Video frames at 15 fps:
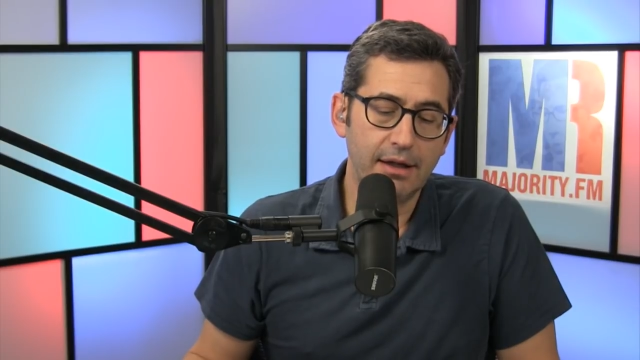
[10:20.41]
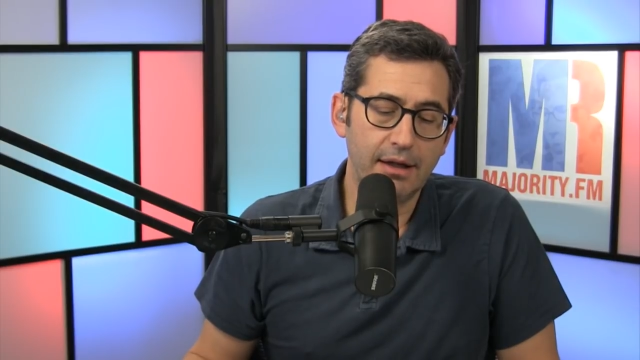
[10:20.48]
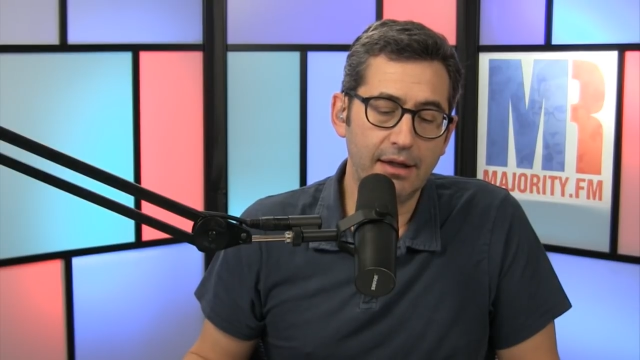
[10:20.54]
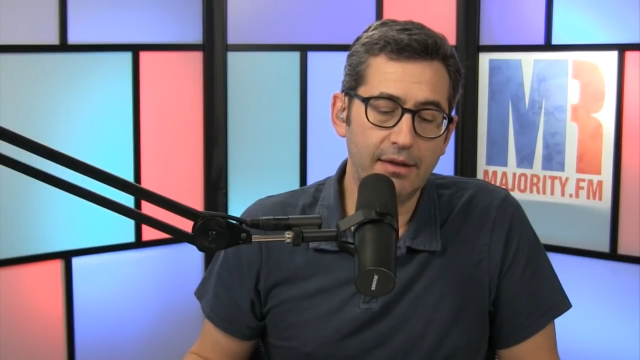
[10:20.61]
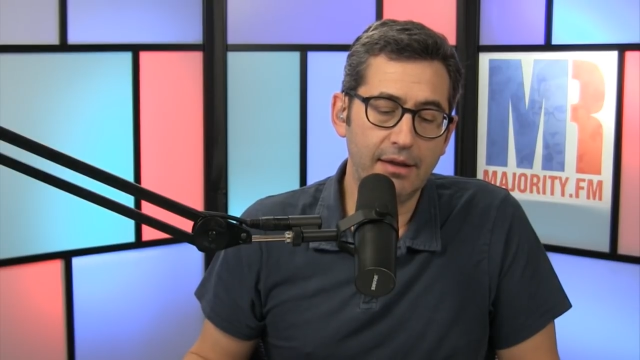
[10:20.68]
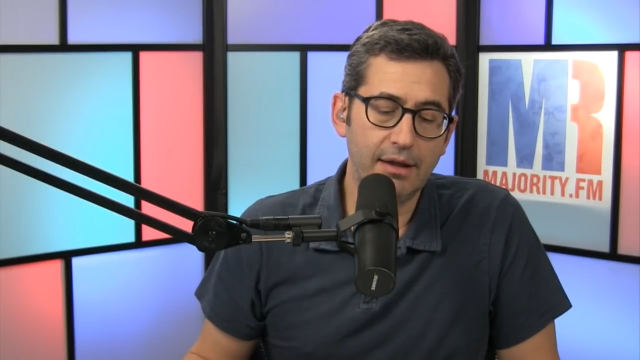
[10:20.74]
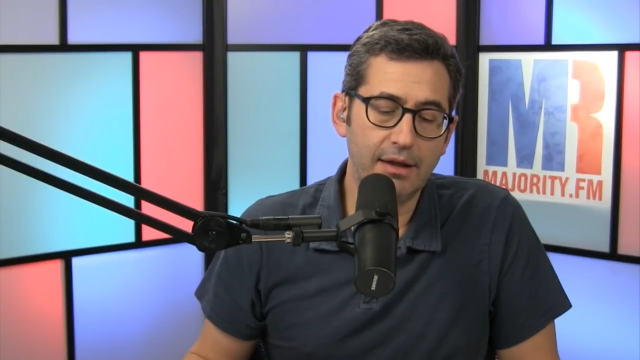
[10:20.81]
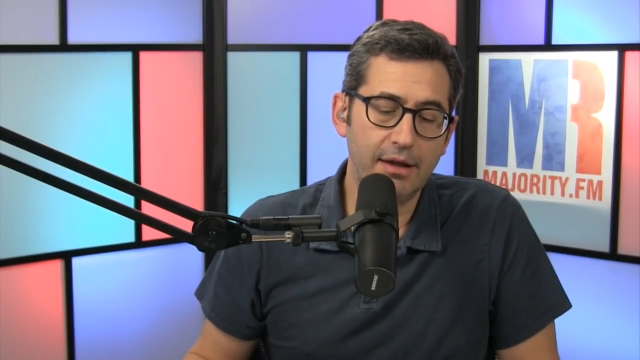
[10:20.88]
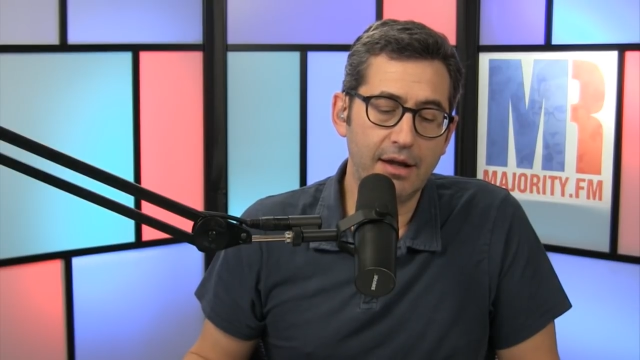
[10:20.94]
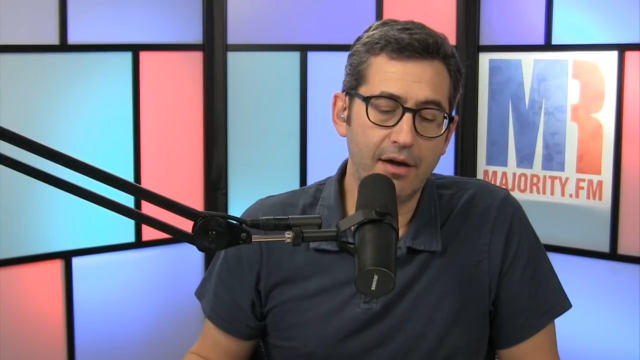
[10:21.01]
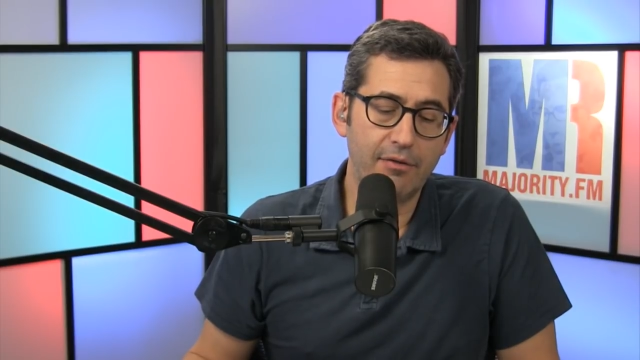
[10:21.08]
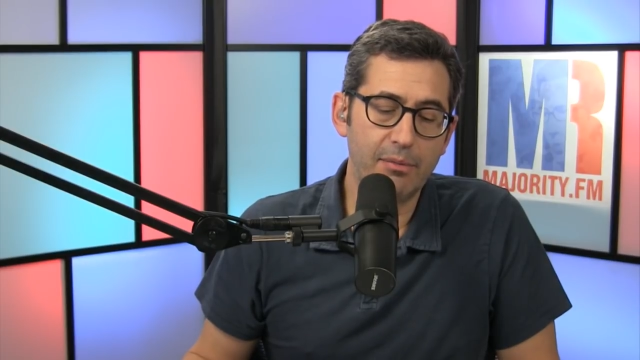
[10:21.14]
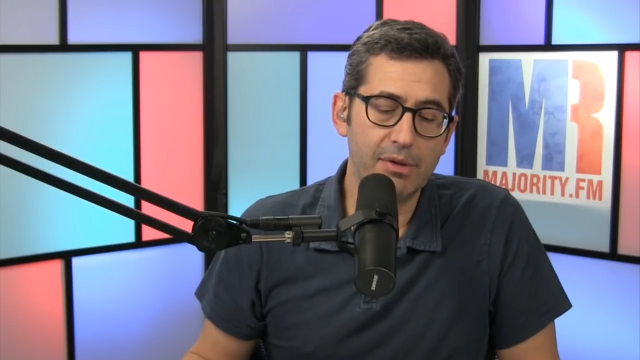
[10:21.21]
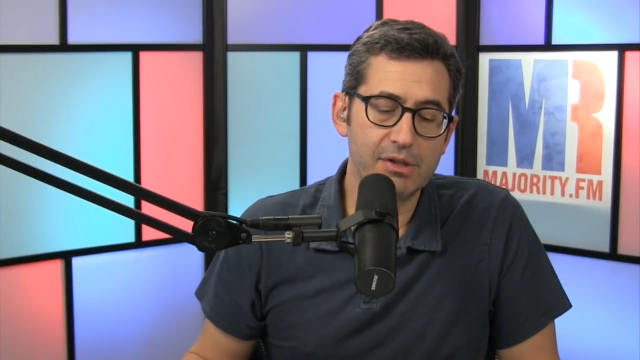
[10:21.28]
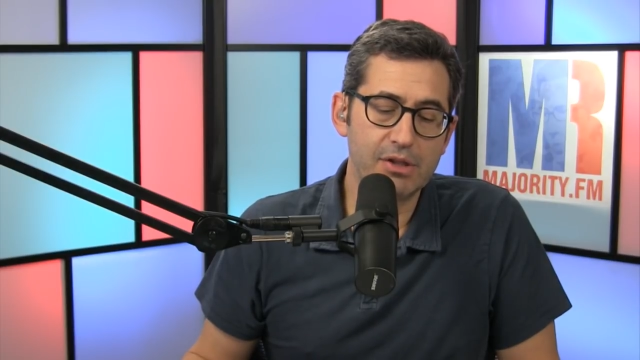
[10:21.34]
in the
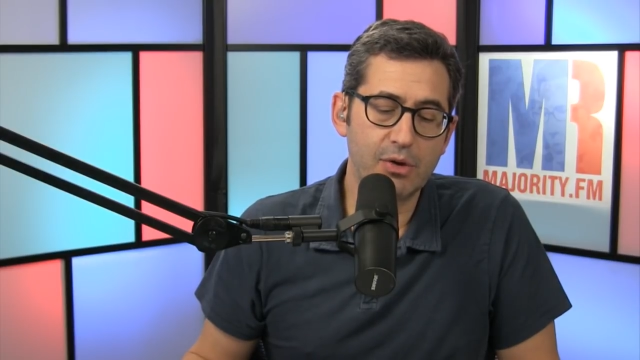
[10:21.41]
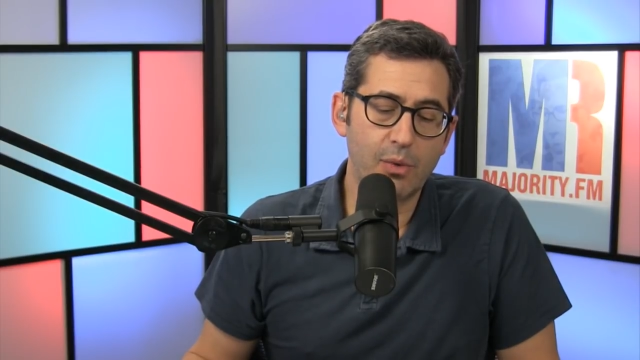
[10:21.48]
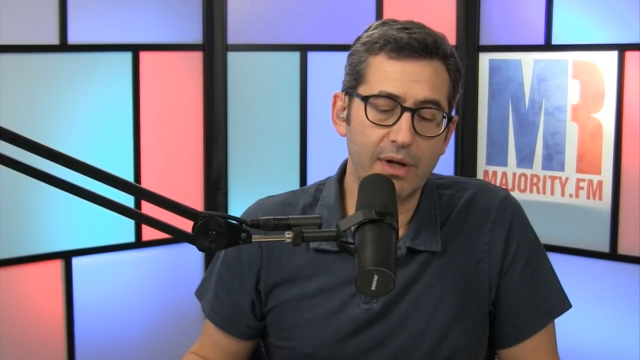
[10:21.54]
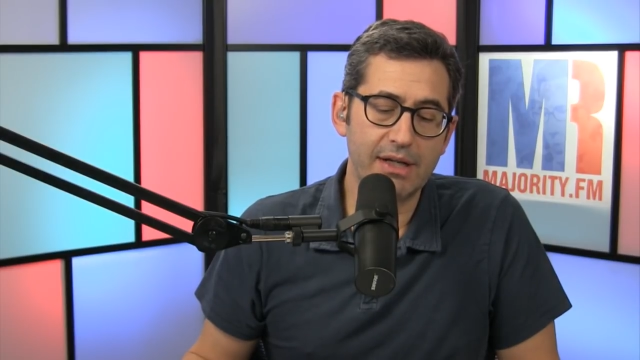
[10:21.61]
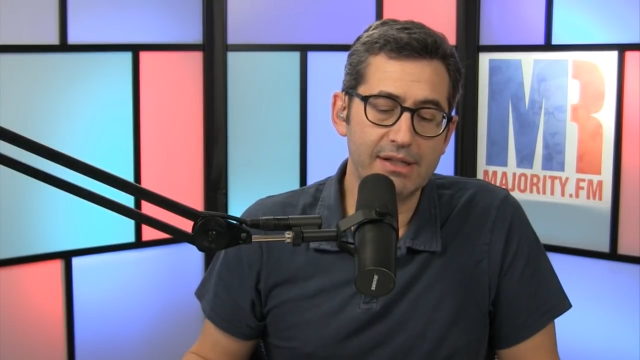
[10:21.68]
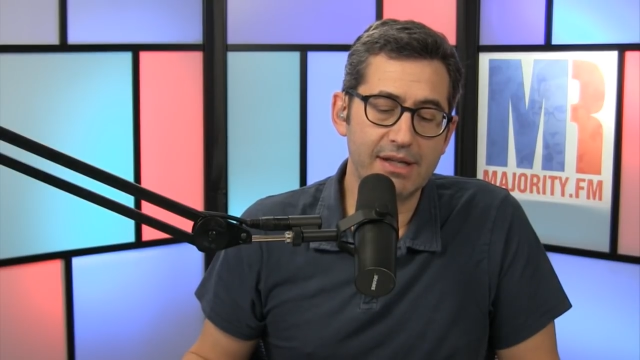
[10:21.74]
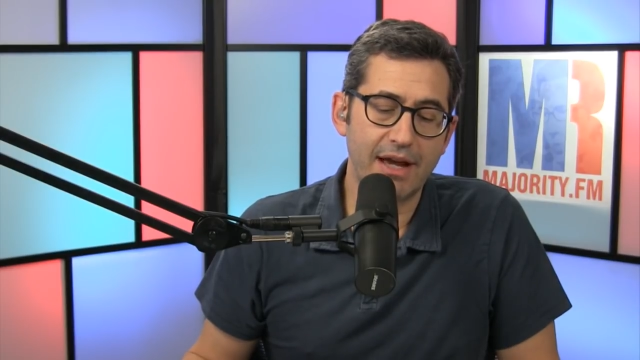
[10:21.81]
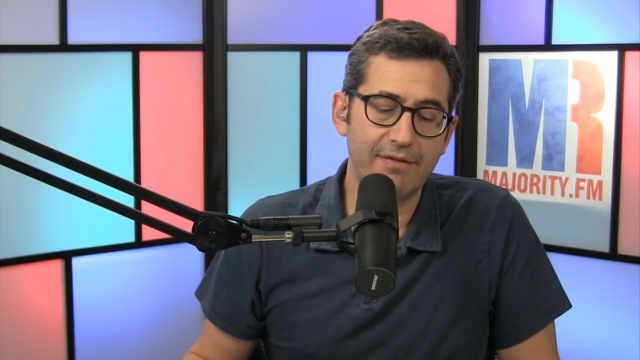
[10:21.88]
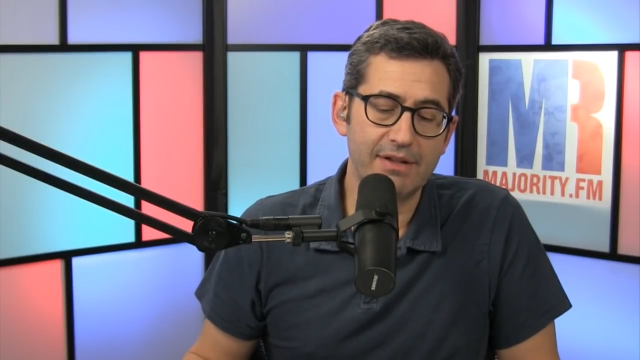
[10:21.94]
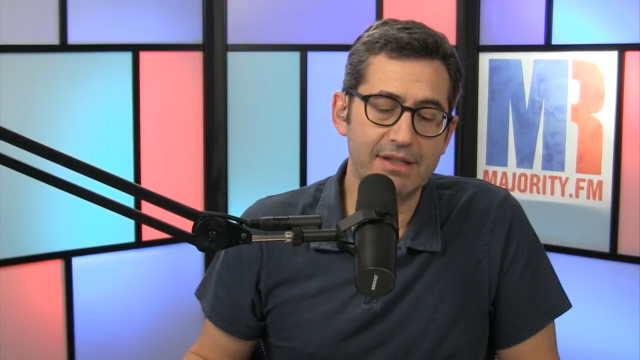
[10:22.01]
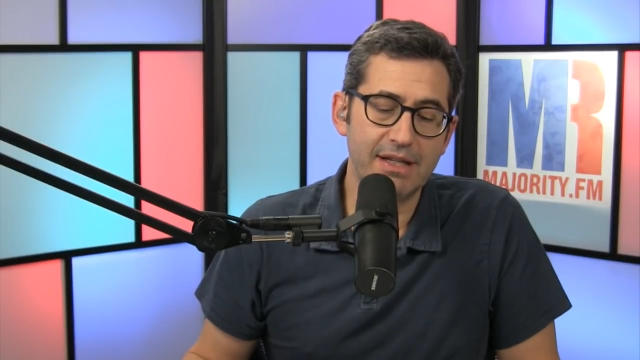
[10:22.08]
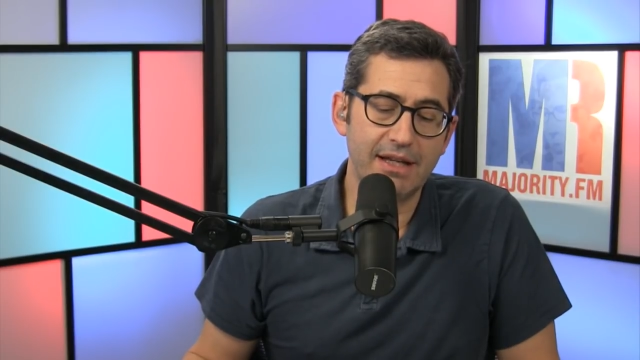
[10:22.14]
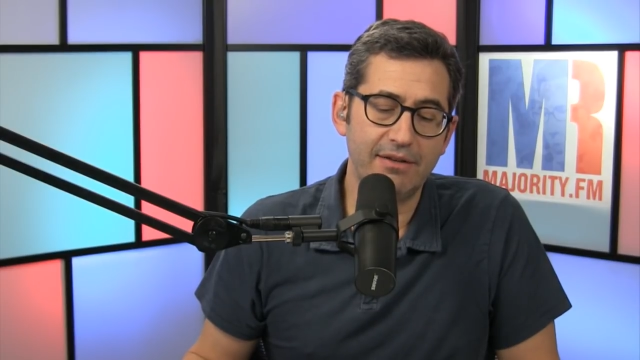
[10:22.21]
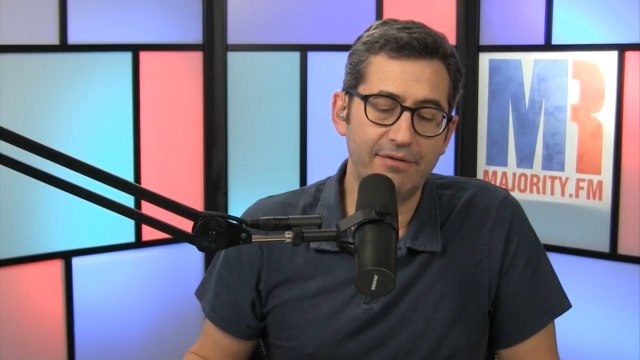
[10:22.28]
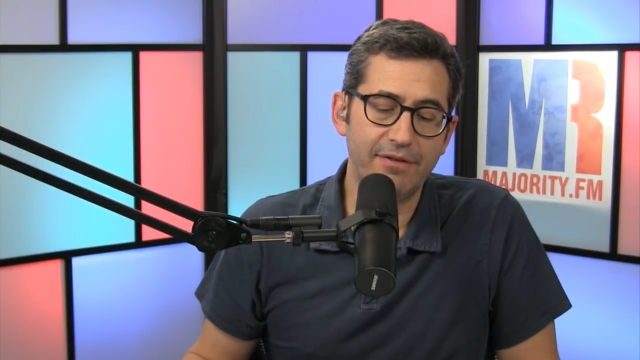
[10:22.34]
government's
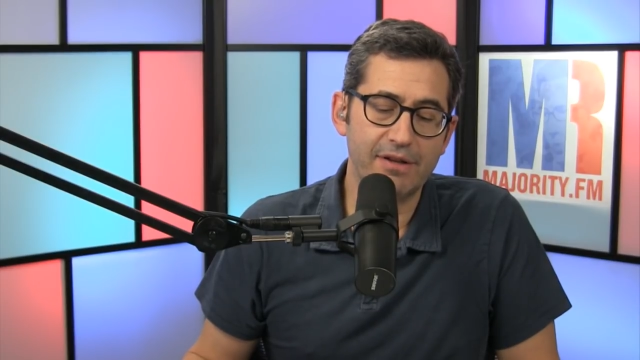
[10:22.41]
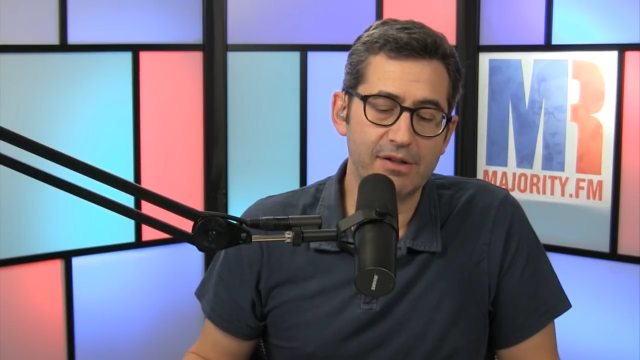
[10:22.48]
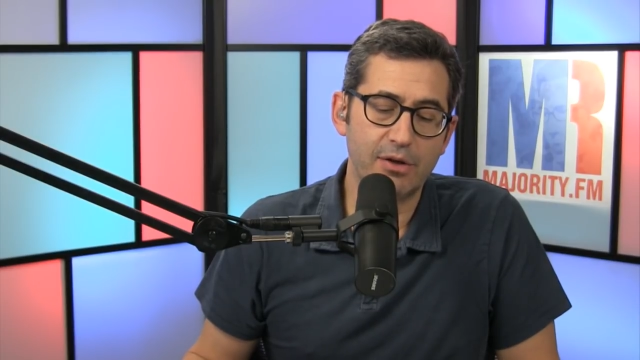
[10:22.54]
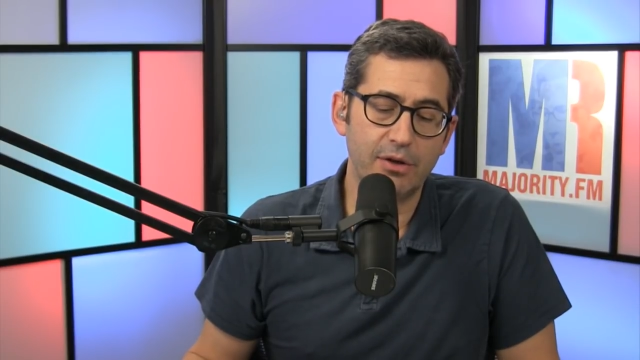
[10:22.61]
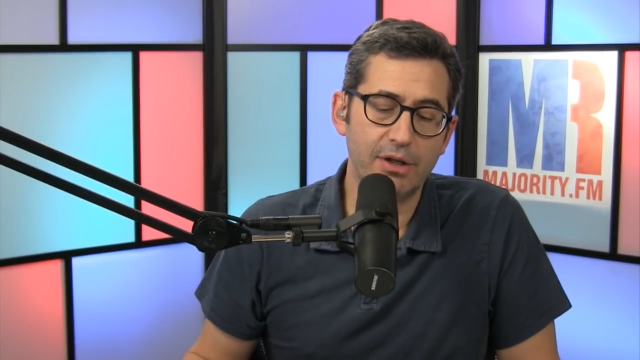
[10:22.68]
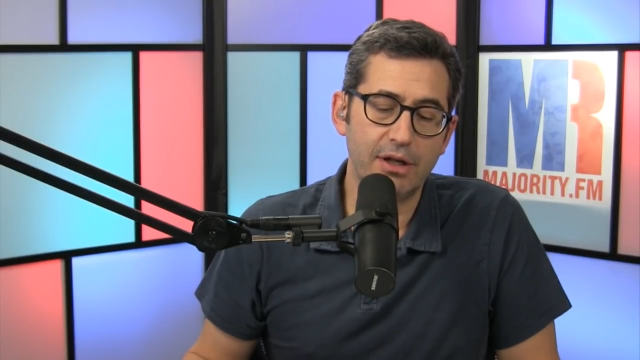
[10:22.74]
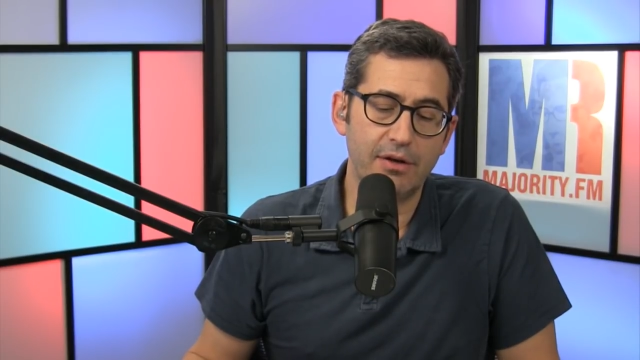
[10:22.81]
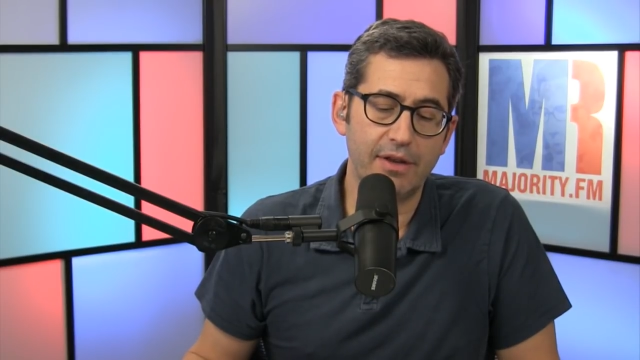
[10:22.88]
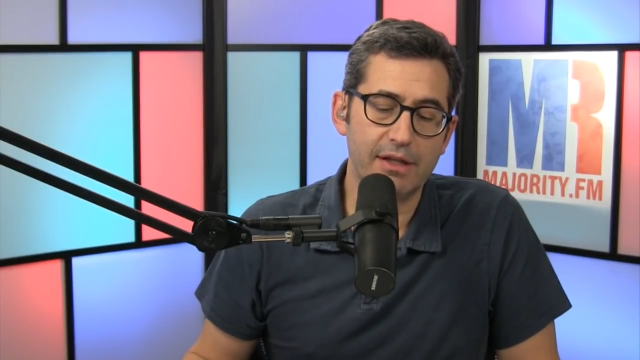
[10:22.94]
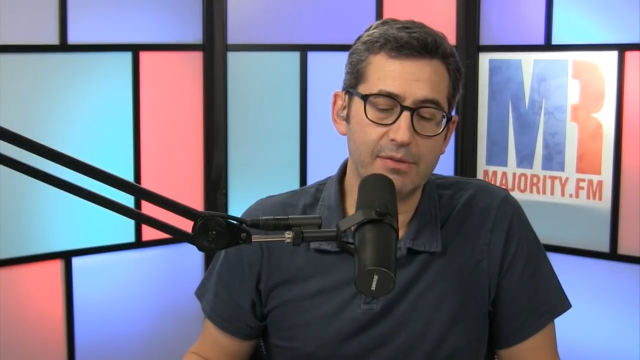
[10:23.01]
2017 fiscal year.